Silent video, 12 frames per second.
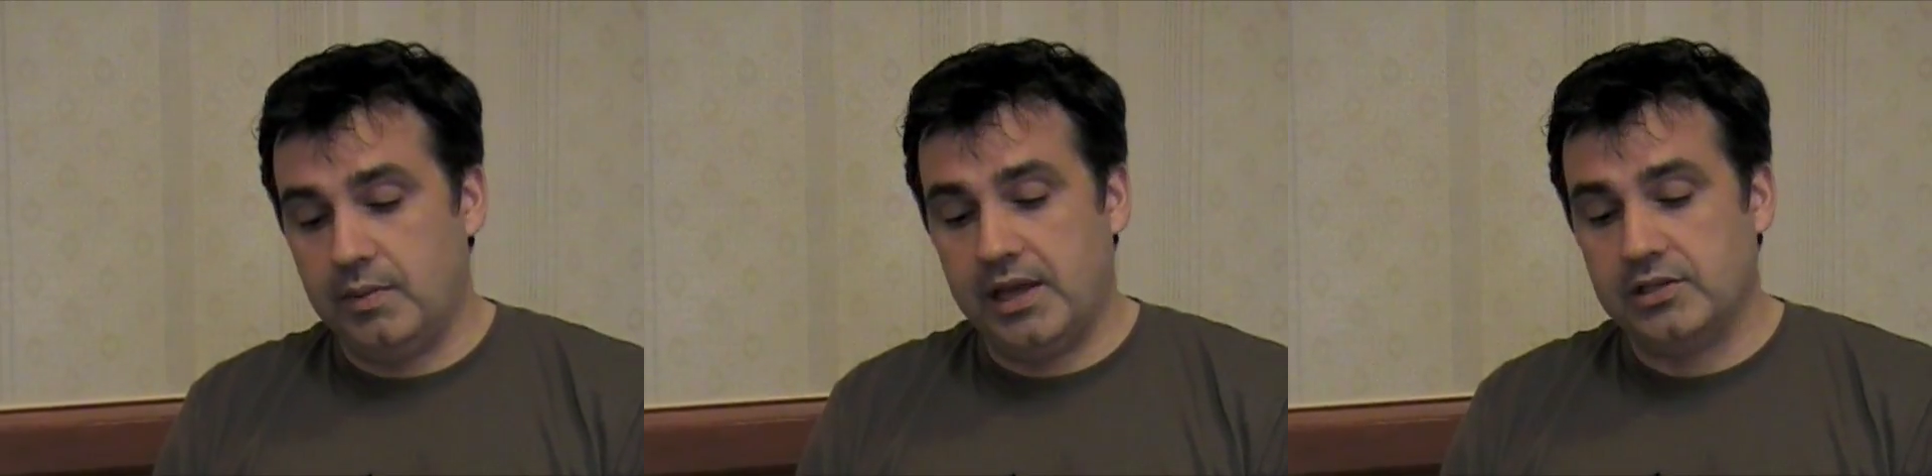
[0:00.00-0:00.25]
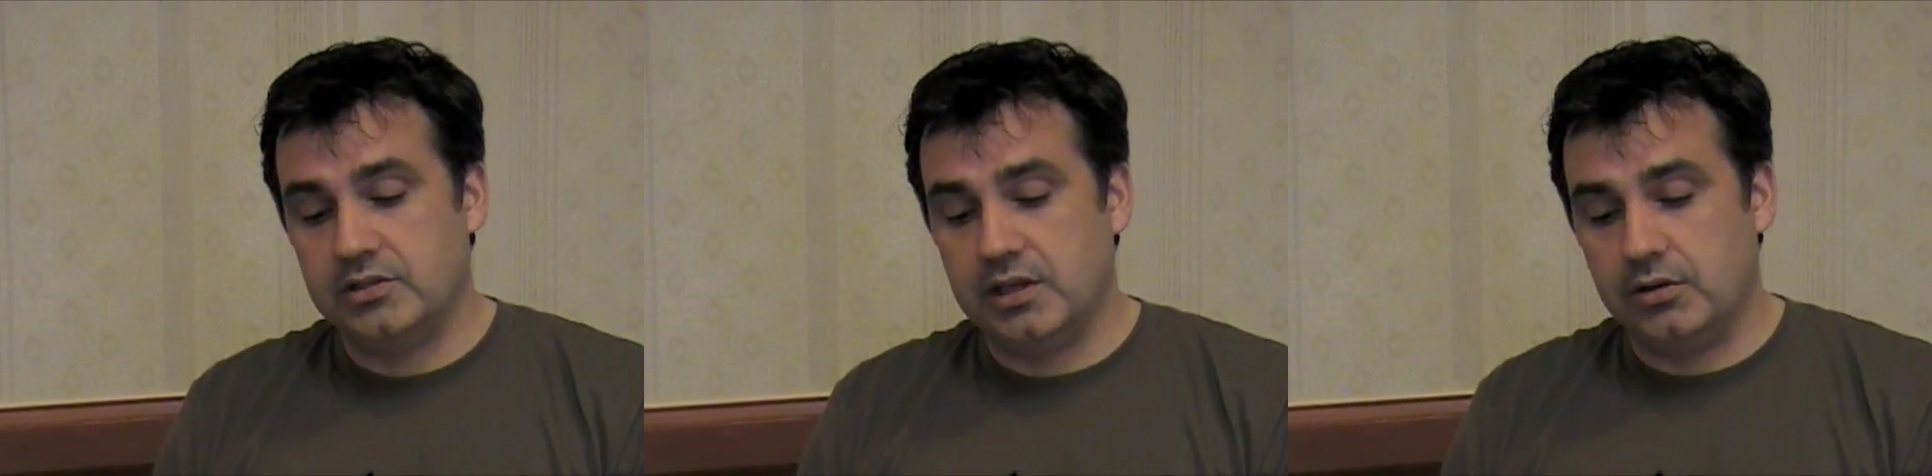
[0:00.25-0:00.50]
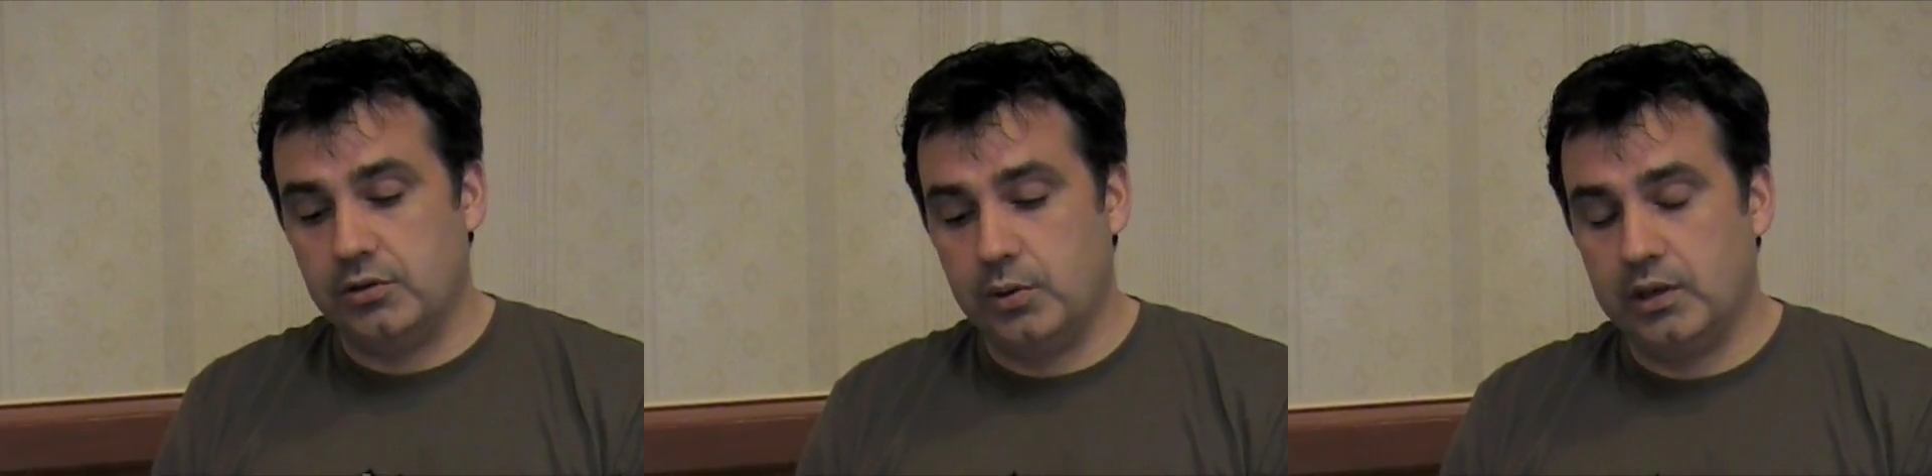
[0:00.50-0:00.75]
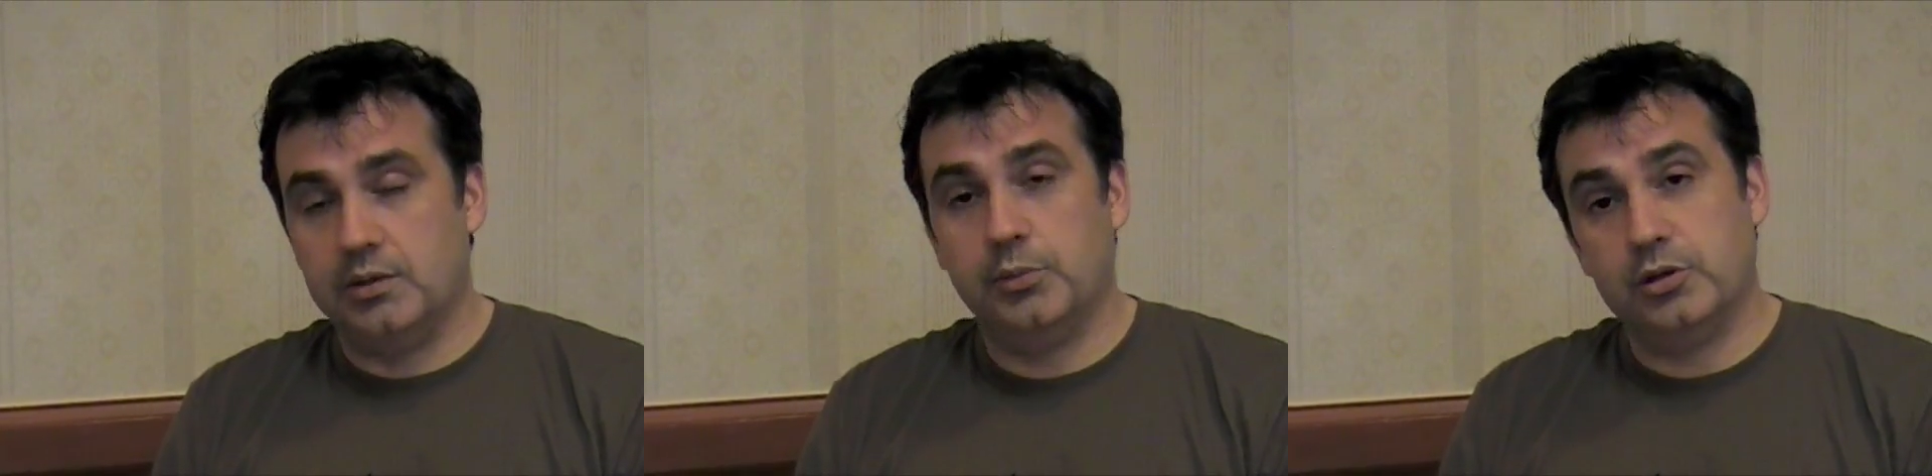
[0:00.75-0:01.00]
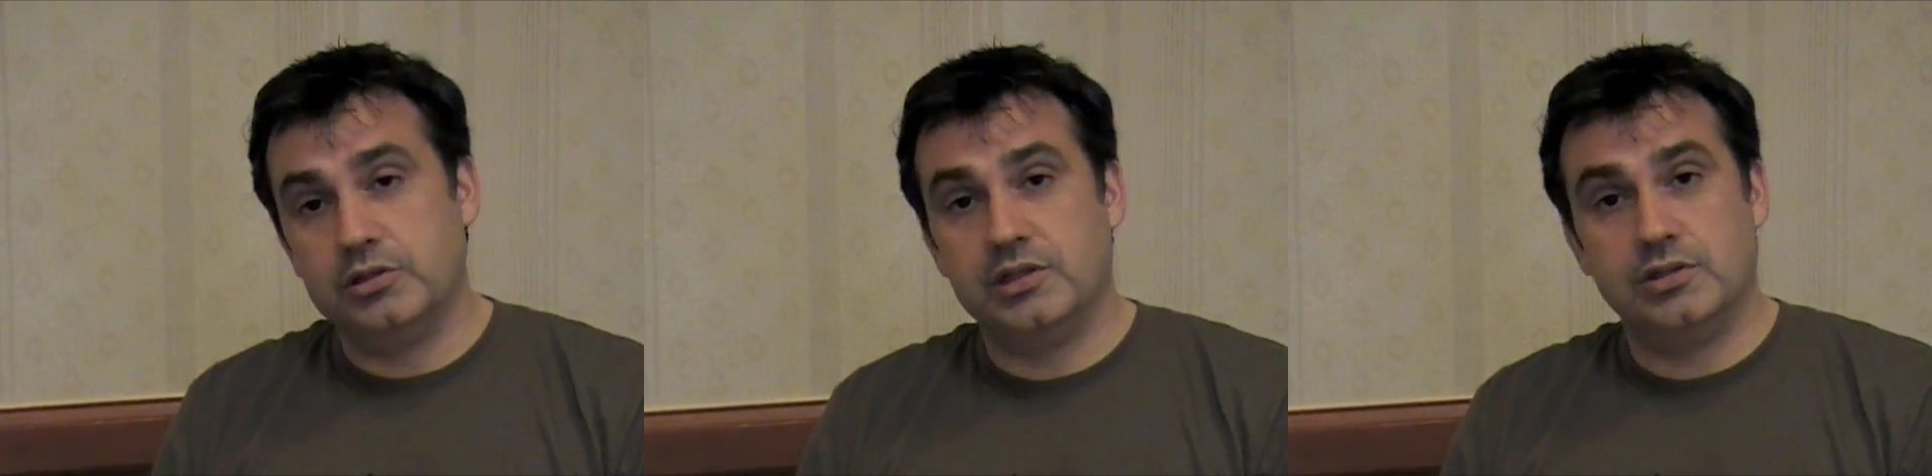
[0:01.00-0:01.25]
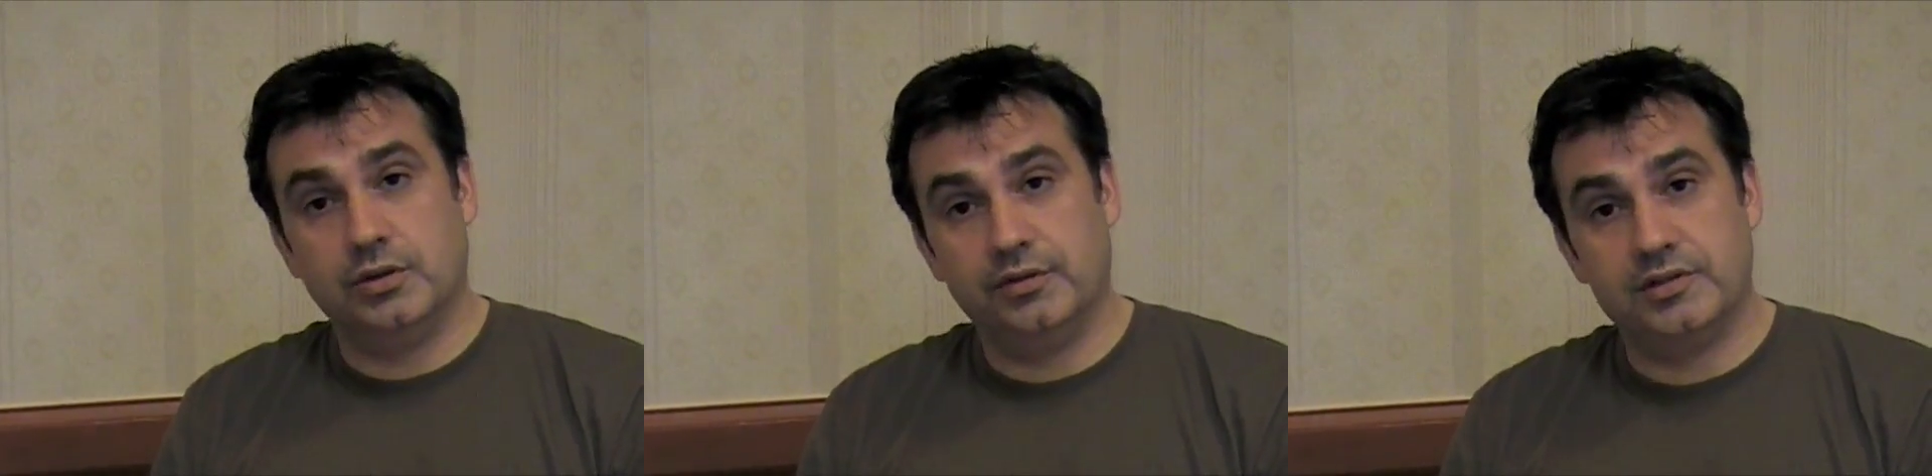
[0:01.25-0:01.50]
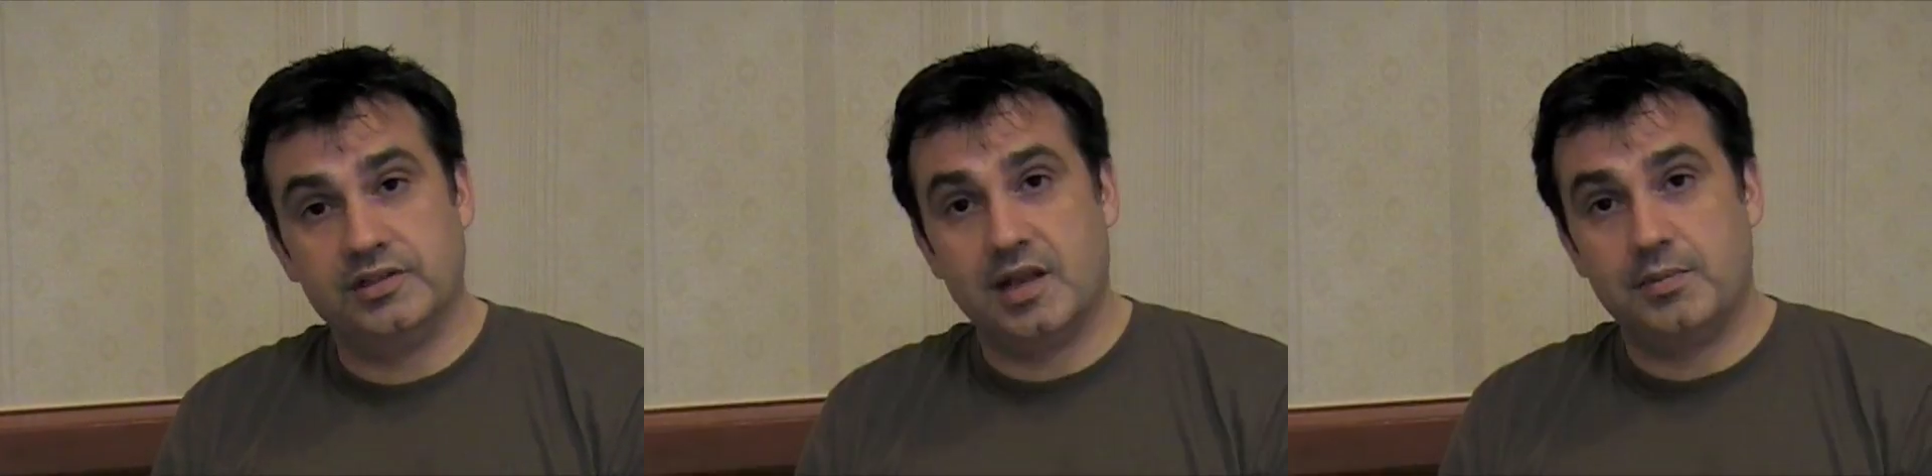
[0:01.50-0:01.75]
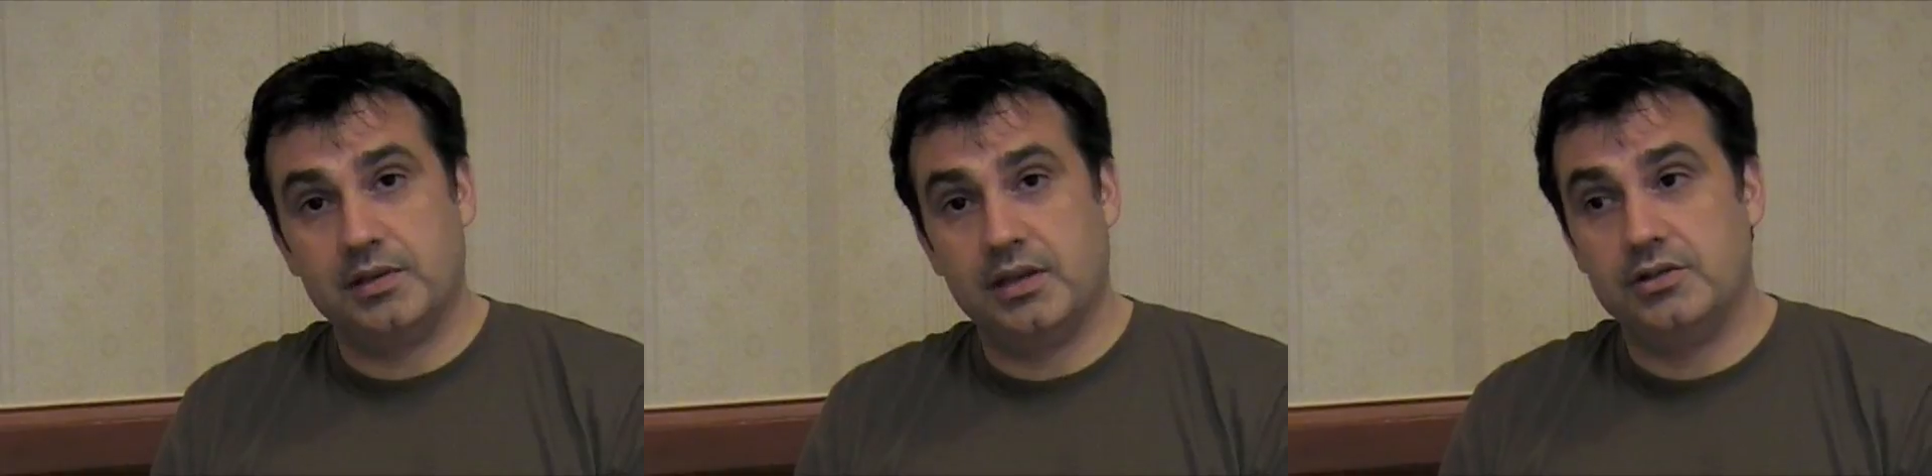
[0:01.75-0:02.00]
imagine that you're doing an emergency services
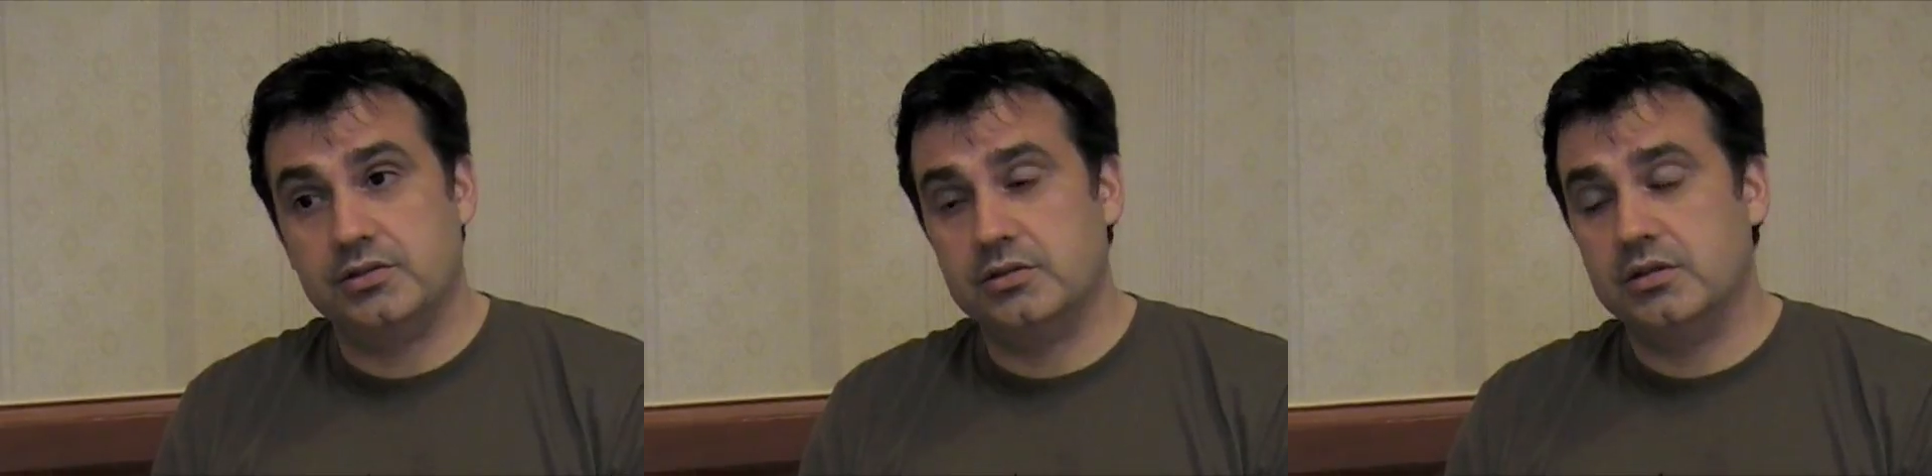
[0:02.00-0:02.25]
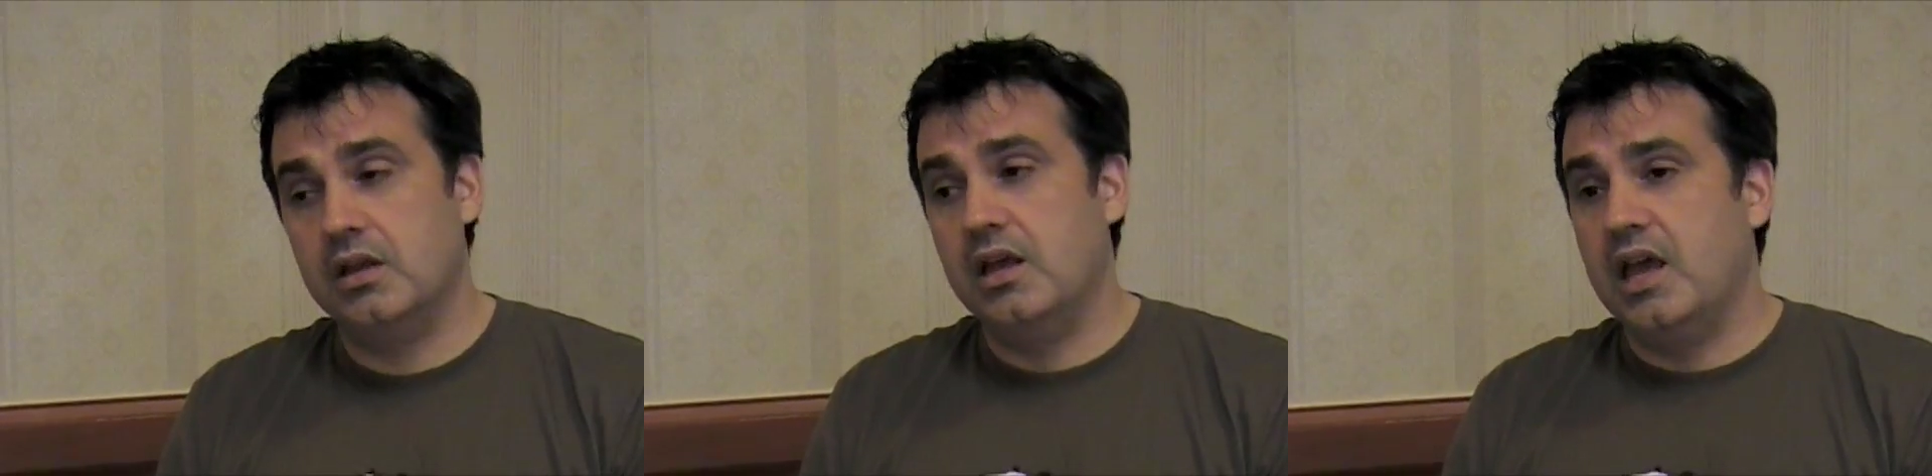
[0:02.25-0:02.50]
application